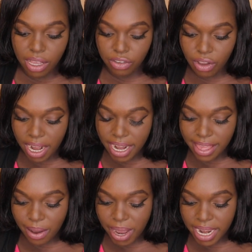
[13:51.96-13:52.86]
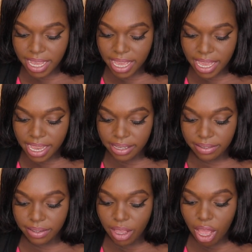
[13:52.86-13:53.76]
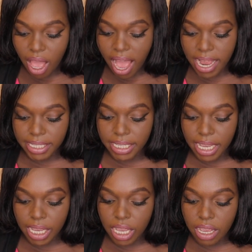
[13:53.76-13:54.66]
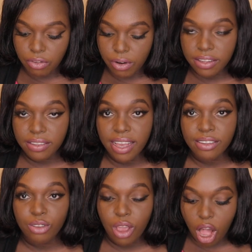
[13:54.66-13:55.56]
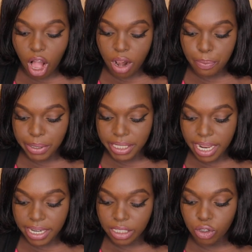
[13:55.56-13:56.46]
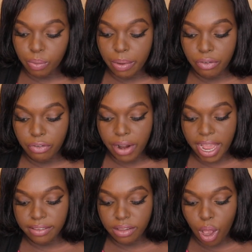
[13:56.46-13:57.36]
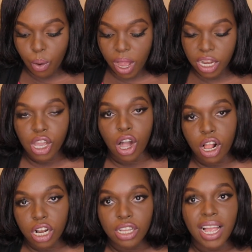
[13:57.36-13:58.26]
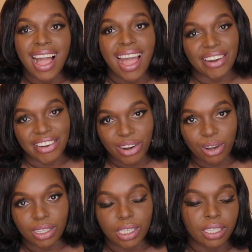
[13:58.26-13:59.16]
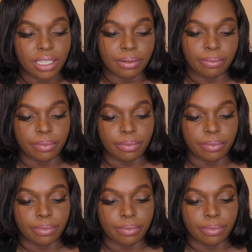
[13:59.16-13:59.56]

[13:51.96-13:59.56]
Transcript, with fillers: So another one is at the influencers, you're all pretending to be friends while y'all are not.